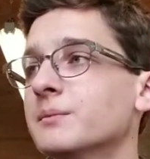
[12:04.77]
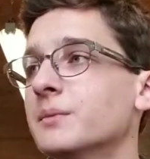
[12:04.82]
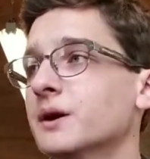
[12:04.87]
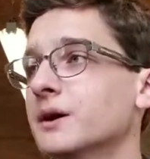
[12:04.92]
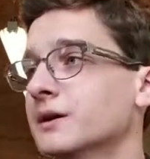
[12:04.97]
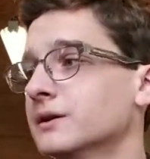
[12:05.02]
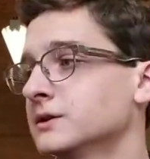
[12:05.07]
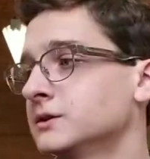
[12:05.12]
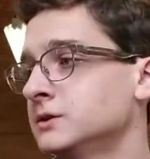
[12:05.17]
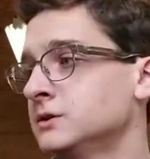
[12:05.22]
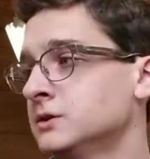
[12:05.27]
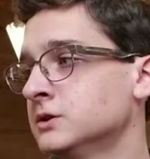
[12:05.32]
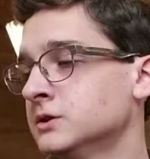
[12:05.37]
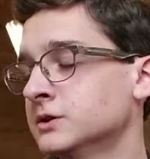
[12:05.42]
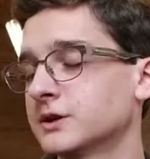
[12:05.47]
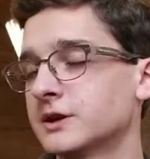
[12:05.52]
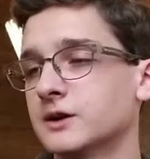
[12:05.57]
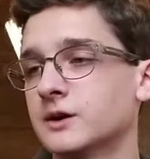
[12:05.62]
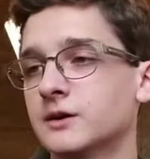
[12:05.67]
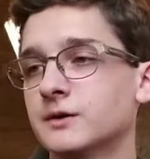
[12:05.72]

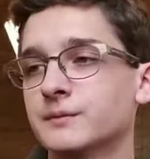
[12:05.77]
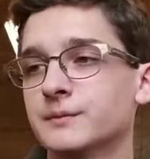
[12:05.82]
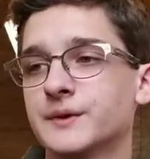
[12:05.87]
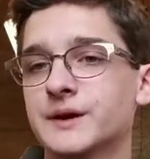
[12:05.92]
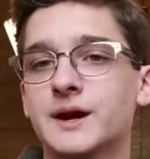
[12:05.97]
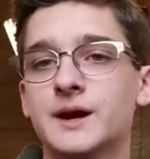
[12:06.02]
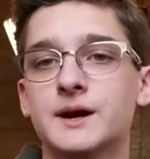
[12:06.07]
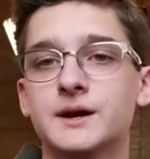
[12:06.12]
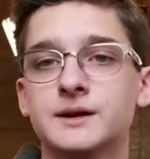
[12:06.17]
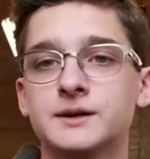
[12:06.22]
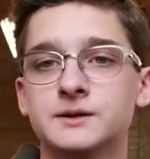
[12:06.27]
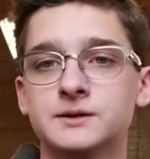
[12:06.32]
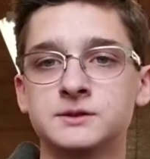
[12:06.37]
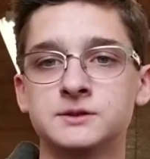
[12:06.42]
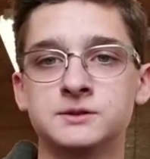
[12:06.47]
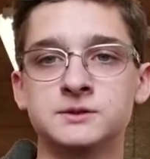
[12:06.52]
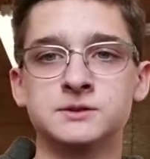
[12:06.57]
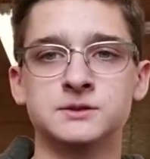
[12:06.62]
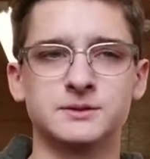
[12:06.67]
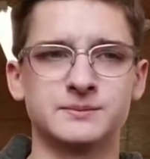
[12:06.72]
But, you know, the guy,
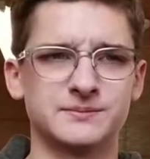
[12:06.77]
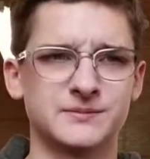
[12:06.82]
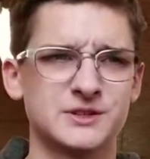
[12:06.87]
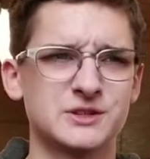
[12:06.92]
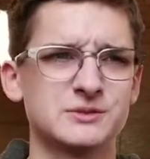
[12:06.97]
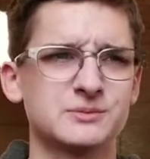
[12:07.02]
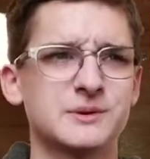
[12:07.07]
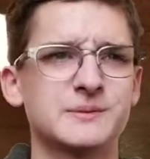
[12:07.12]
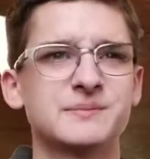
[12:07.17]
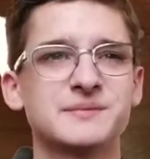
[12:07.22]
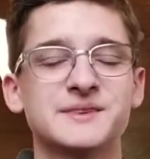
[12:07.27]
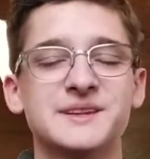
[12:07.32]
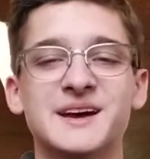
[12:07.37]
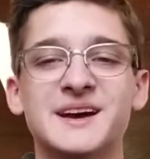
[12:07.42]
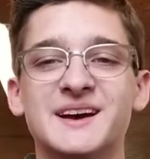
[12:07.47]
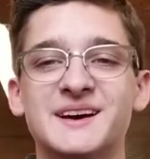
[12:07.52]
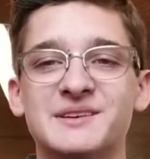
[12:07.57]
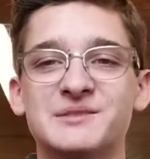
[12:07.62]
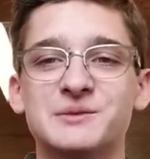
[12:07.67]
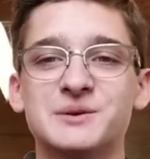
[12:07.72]
excuse me,
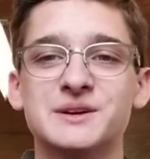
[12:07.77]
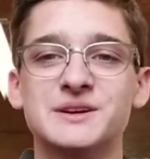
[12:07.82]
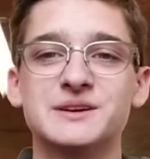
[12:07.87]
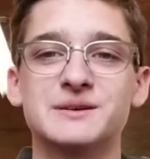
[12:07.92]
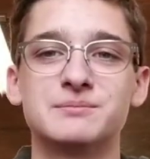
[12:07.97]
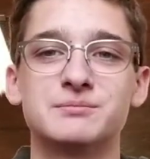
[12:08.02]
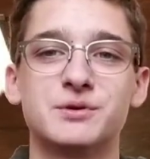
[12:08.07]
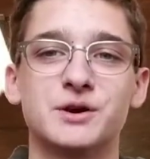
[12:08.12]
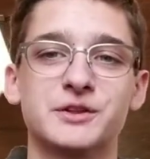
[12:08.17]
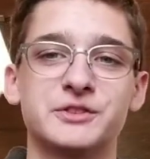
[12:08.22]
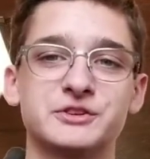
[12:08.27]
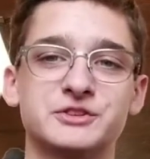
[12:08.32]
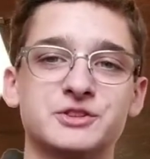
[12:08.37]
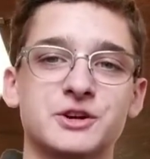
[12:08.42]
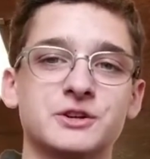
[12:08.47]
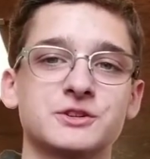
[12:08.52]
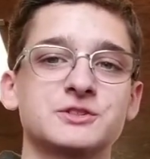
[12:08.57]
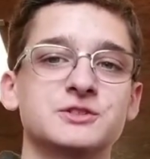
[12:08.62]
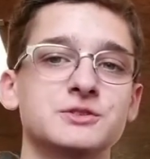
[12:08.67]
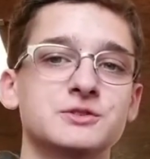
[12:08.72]
that we brought the
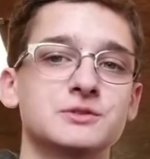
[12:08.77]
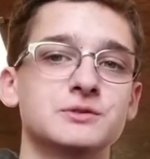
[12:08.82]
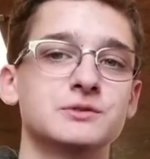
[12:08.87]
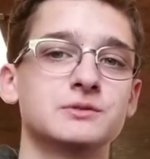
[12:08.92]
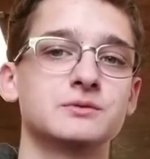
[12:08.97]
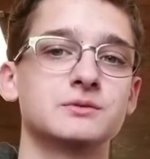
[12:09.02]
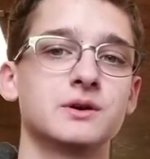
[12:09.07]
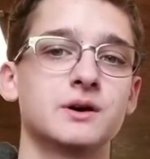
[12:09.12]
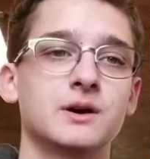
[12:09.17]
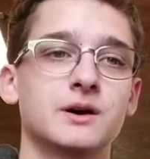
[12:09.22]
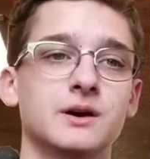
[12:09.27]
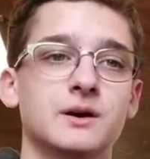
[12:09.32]
truck to